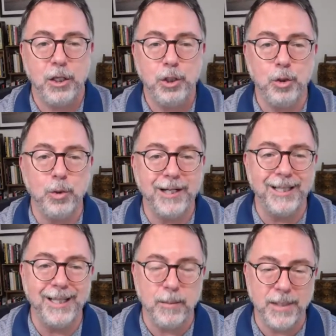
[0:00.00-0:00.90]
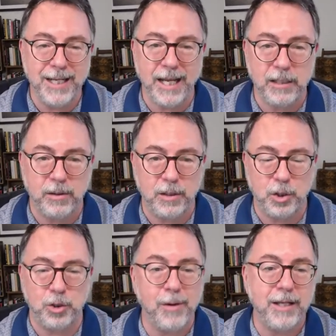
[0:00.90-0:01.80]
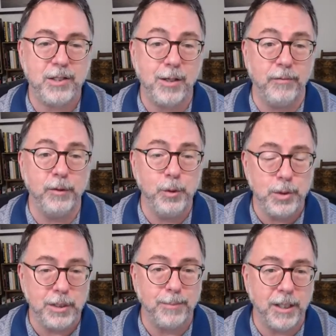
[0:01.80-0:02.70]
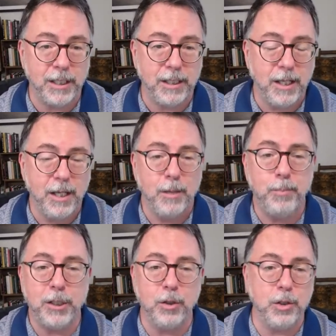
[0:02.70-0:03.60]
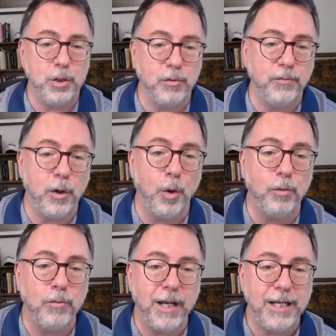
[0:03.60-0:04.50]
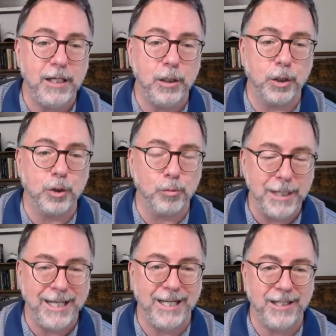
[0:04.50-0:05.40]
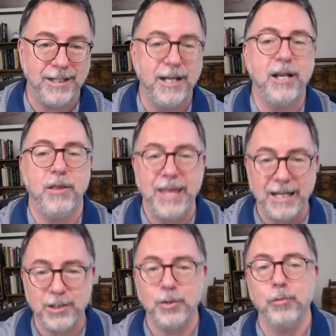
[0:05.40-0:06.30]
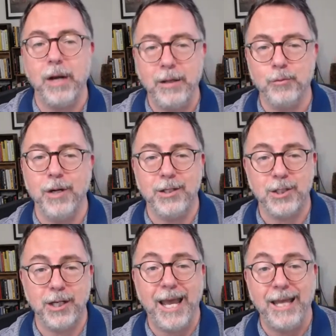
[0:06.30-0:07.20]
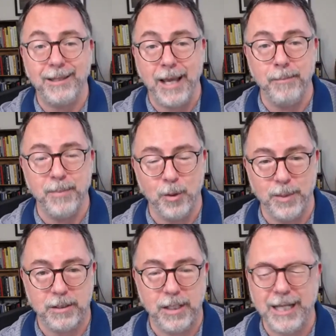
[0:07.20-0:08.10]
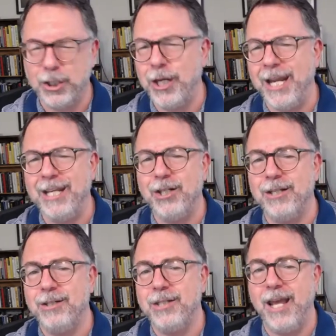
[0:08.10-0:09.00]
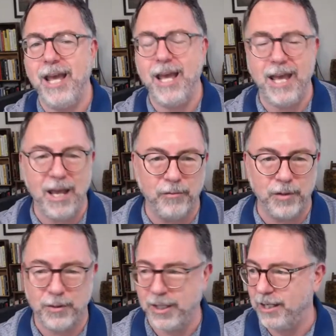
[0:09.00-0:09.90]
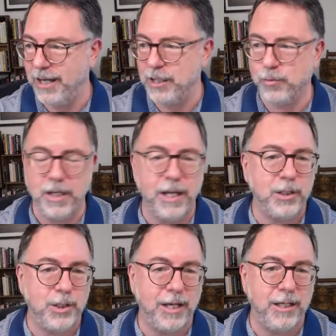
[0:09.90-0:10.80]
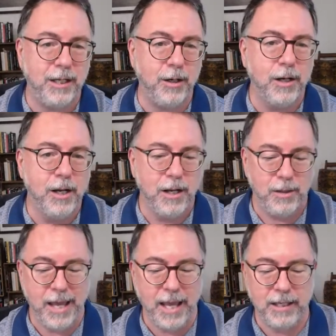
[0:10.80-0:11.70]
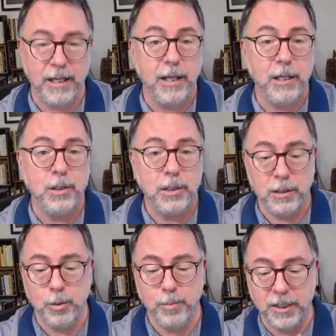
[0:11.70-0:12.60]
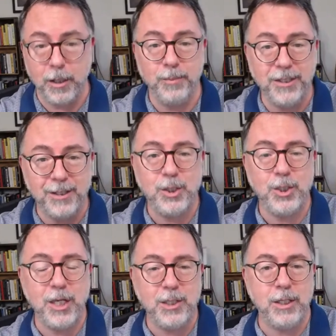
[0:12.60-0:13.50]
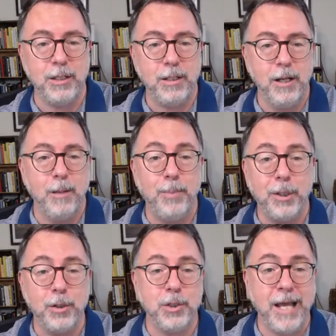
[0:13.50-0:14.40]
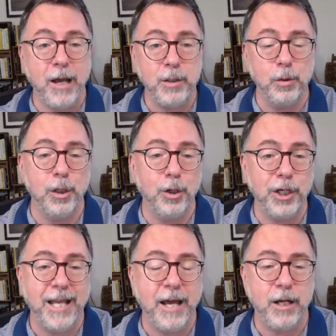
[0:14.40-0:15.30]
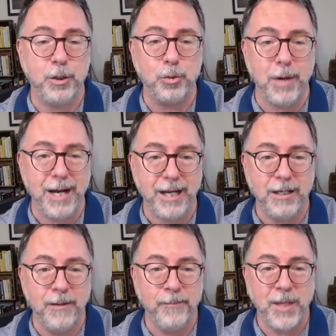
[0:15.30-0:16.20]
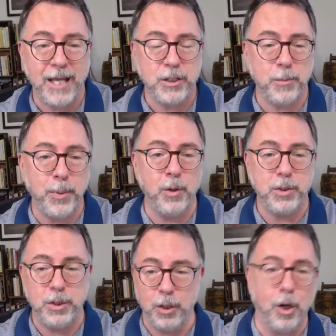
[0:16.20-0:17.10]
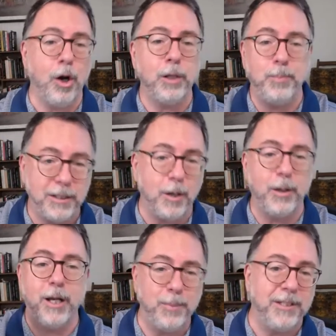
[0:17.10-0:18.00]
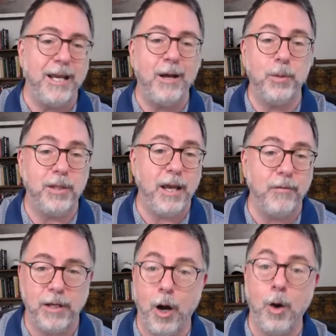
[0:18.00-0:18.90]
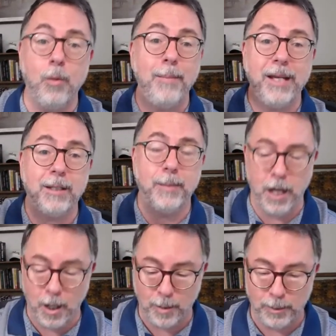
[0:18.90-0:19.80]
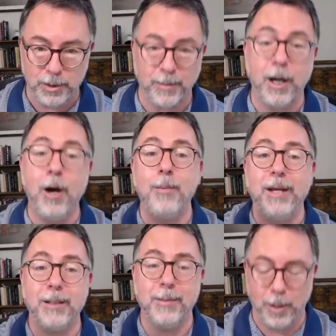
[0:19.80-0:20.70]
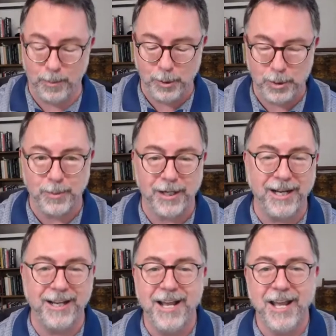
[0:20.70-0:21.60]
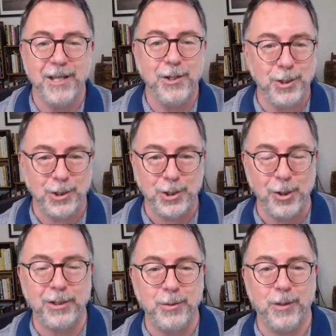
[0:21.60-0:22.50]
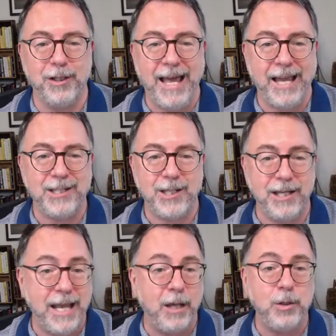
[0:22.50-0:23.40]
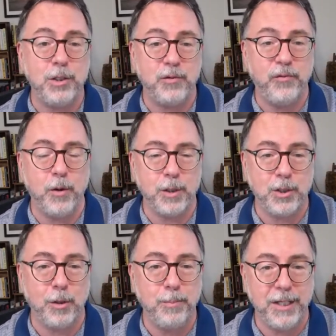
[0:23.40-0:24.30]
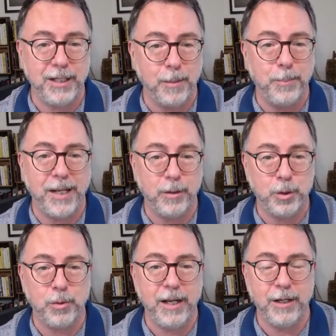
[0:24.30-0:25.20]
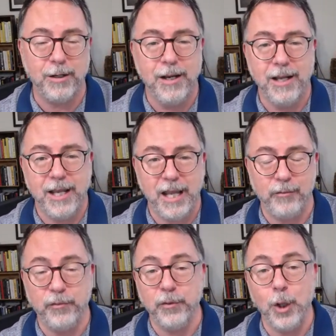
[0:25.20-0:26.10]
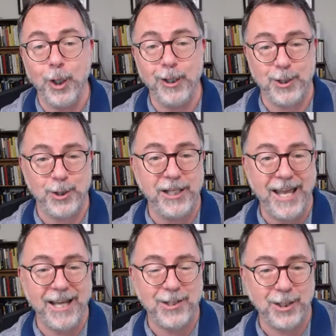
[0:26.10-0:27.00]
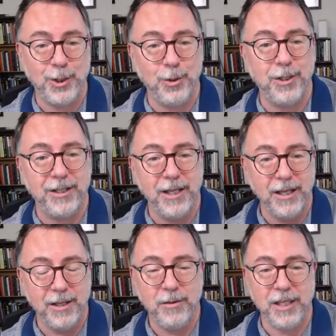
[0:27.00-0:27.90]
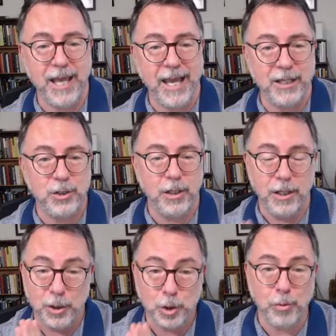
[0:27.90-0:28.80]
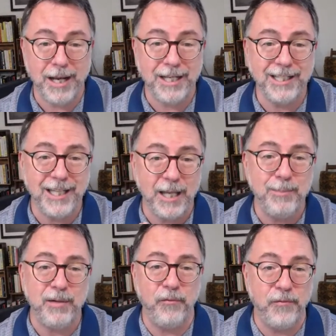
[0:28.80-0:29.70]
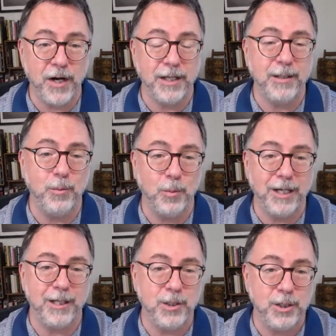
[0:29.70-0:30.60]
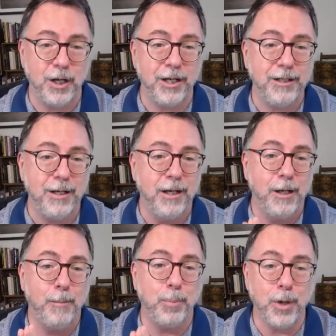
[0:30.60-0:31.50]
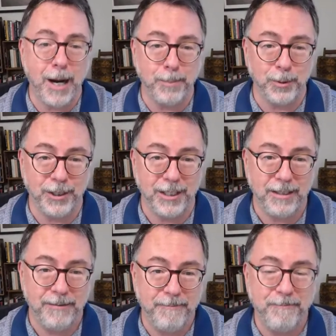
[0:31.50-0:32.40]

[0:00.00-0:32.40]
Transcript: You eliminate the stress of losing money because you've already agreed that's the right risk at that moment. It changes everything. And as Ranesh said here, that you become consistent because now you're learning how to trade as opposed to your heartbeat going up and down with every, oh, I'm making money, oh, I'm losing money, oh, I'm making money, oh, I'm losing money. You just start to relax, and now you just focus on being a better trader and flawlessly executing the edge. Trading can be fun when it's done properly.